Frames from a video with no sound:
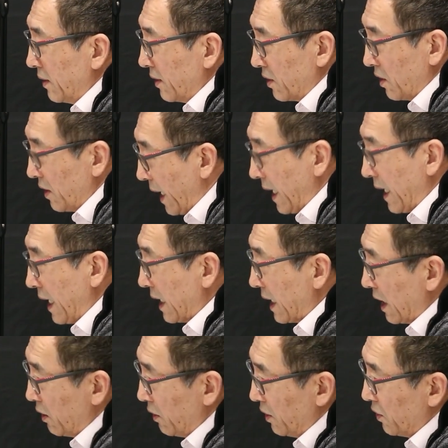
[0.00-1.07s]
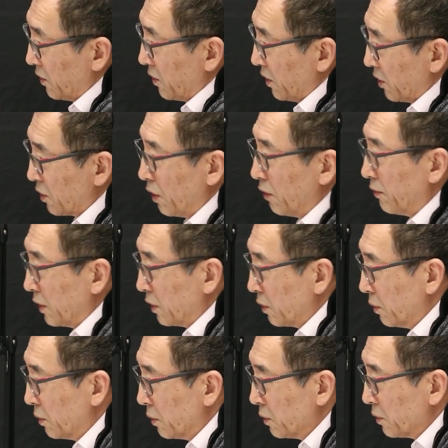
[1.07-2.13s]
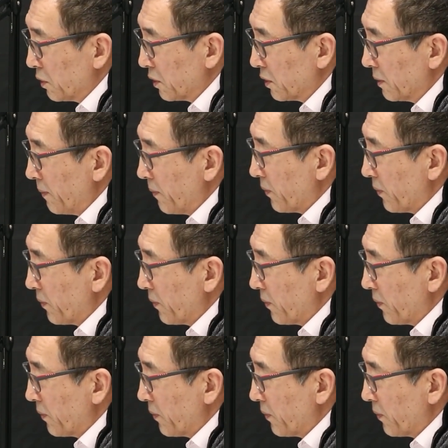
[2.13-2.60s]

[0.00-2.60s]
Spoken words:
so that can go into software tools.